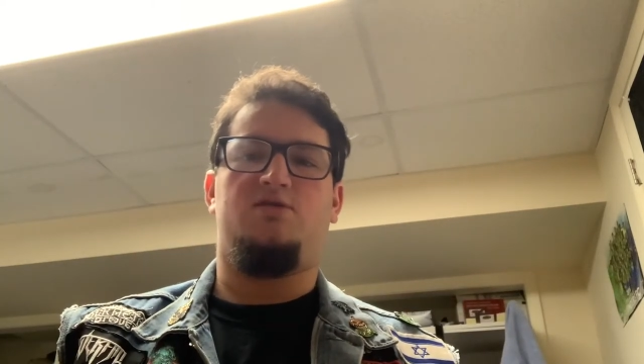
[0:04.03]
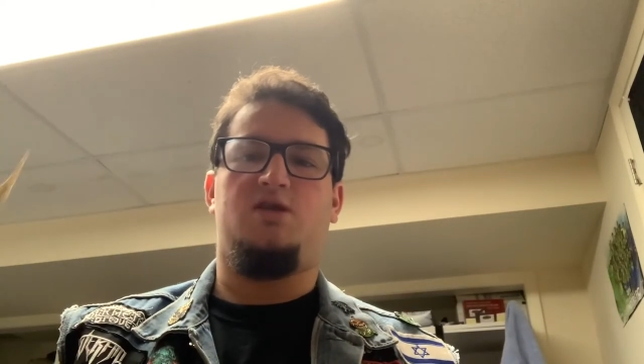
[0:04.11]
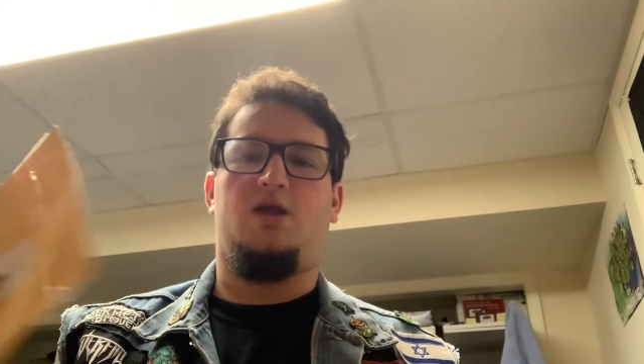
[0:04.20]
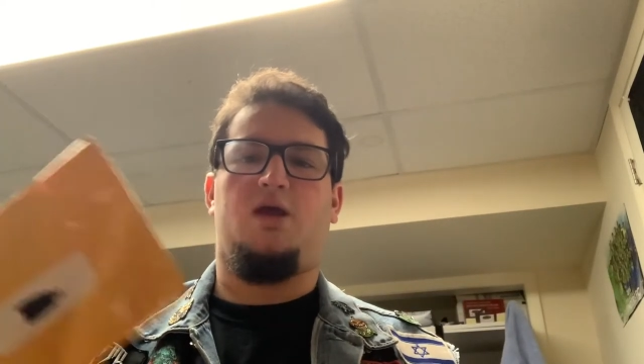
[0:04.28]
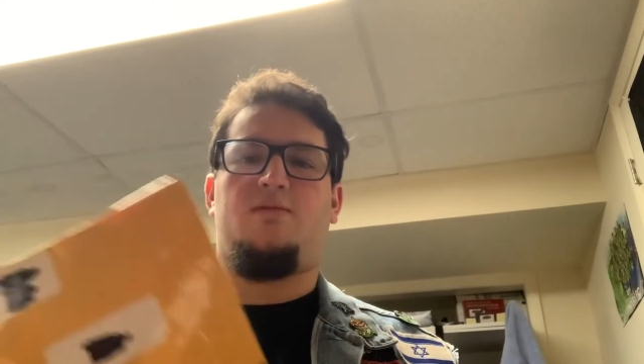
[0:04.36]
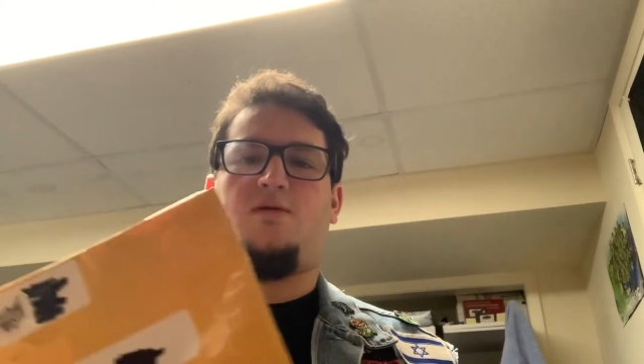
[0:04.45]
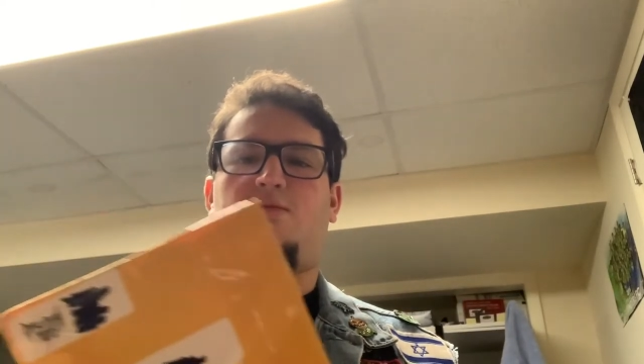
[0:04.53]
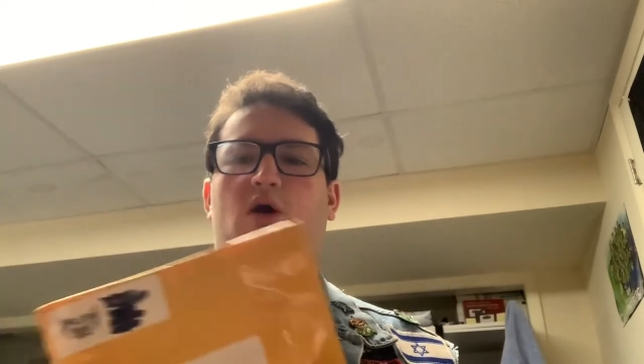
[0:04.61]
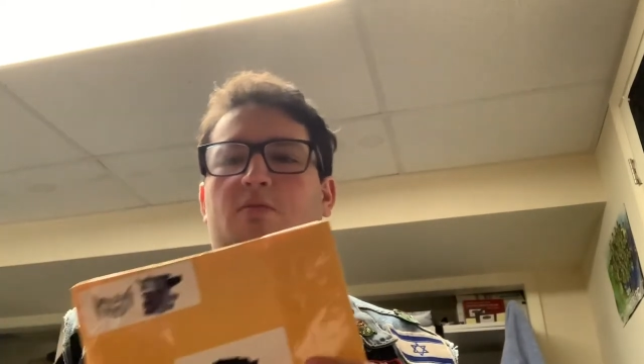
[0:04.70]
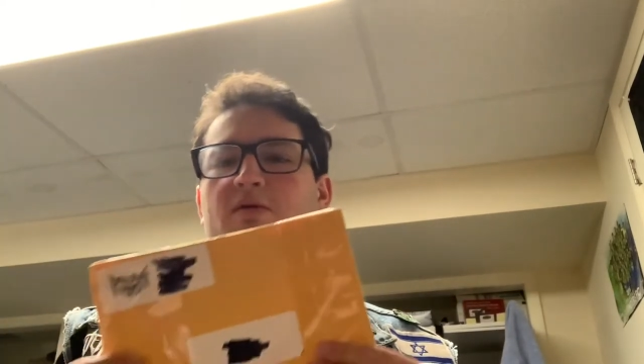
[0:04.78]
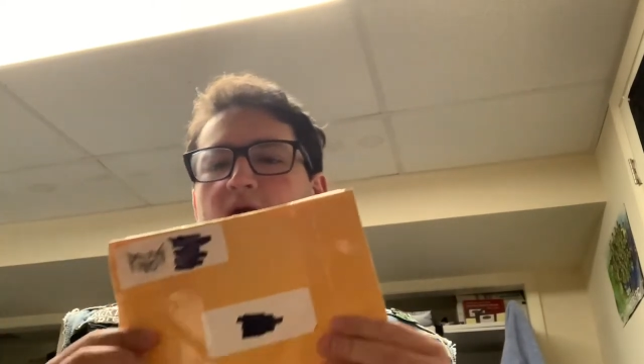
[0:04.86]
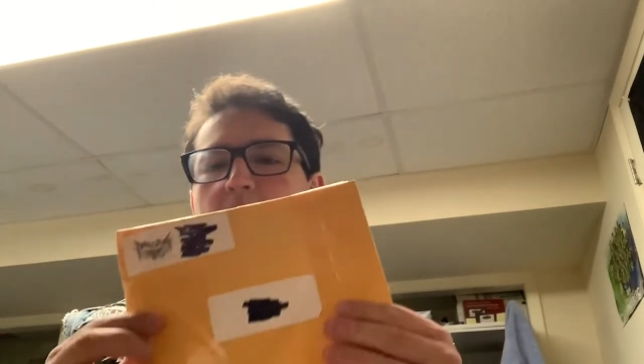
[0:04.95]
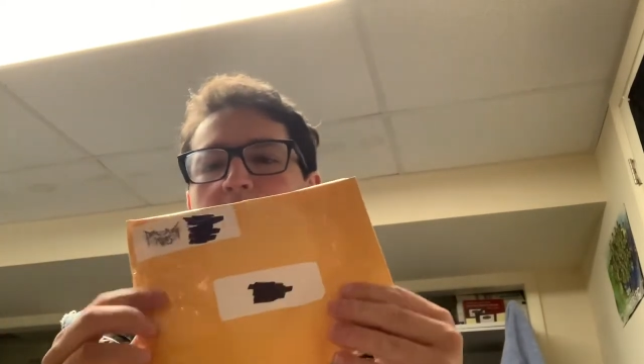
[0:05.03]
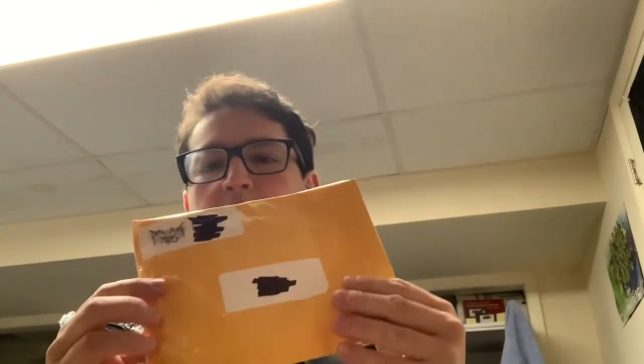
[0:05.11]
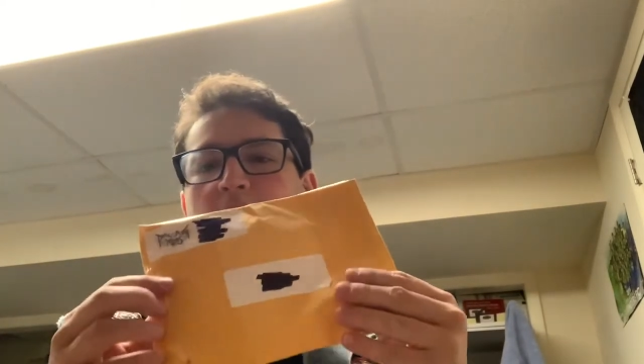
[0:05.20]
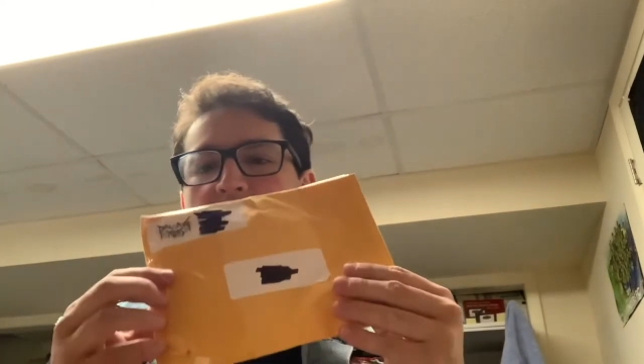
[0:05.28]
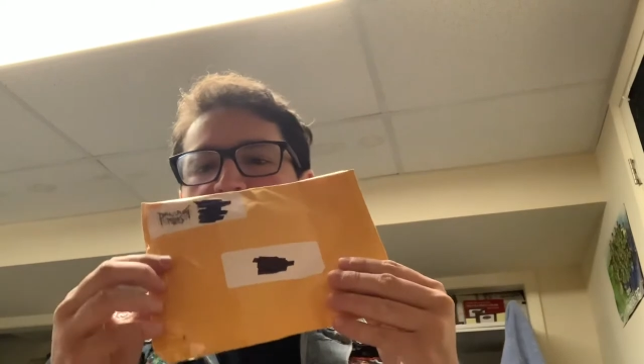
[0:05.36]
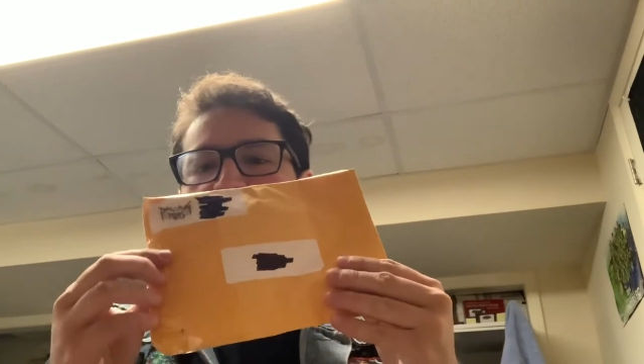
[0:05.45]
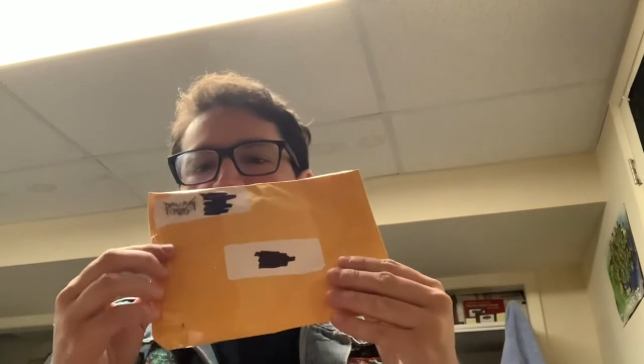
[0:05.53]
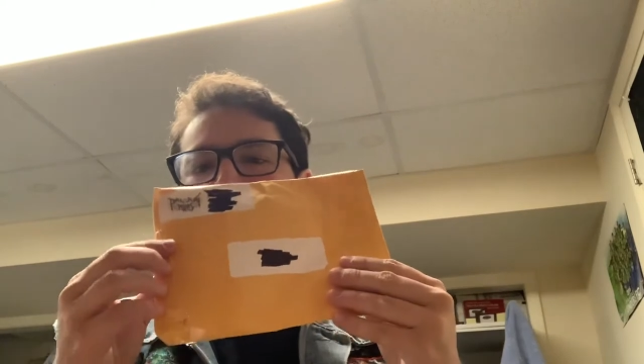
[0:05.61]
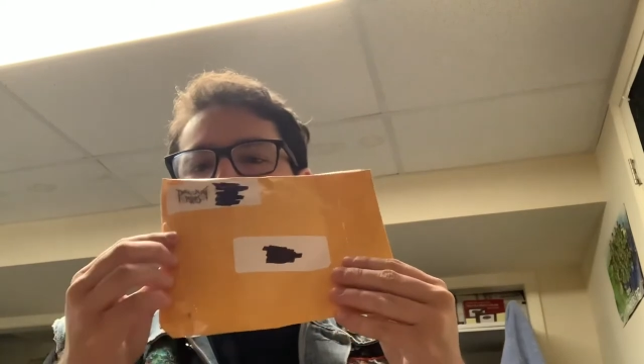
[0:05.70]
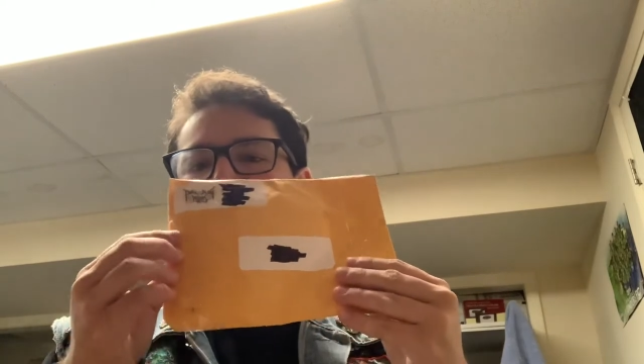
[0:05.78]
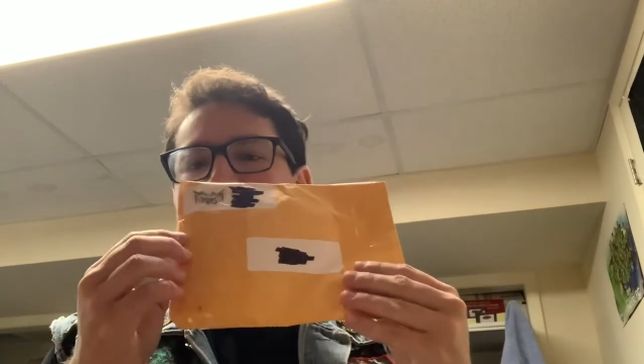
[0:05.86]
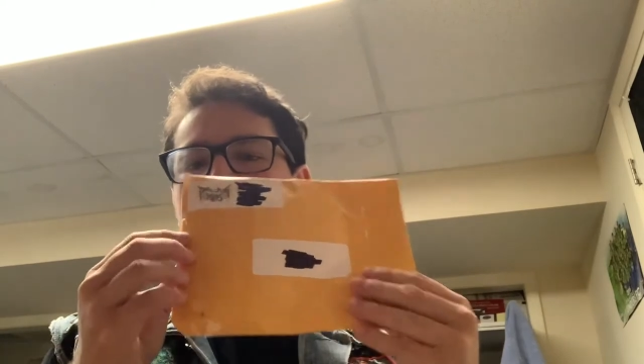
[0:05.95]
Today I'm going to be opening up a package
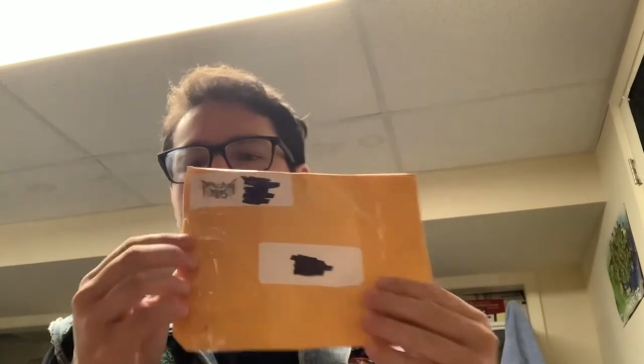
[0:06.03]
that just